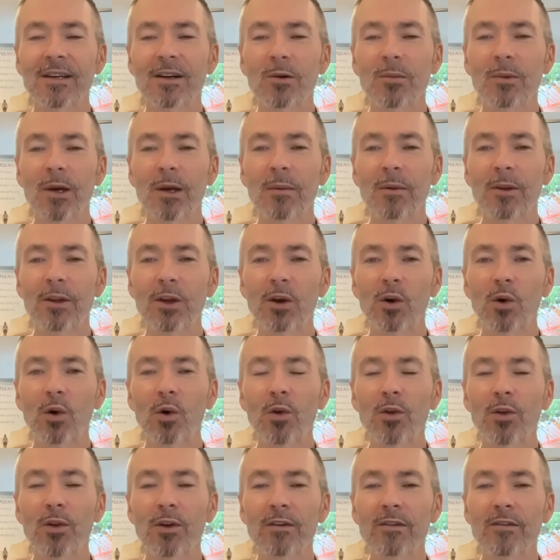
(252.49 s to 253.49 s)
maybe the
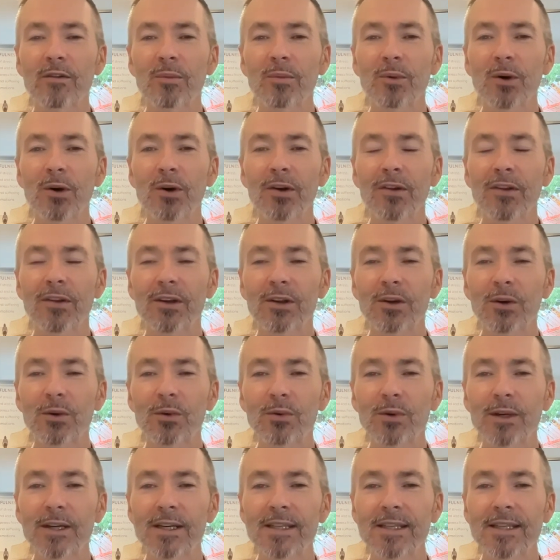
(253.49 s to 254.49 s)
author of a book that you're
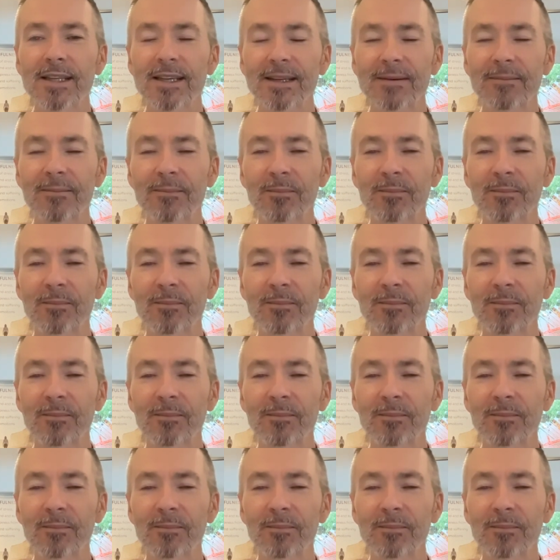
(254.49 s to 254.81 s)
reading.